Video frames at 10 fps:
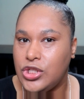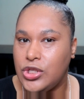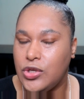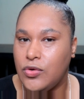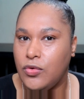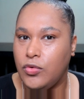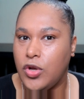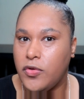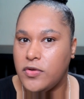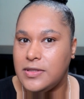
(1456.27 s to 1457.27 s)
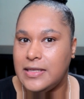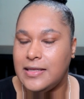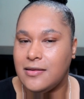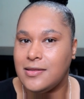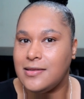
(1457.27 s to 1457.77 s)
to know those
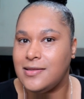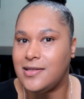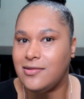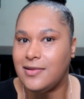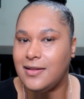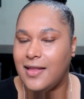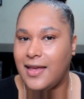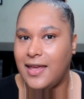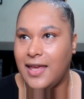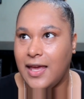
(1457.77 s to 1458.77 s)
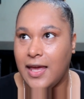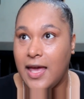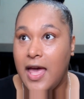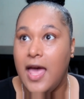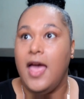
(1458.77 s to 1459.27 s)
details, considering that he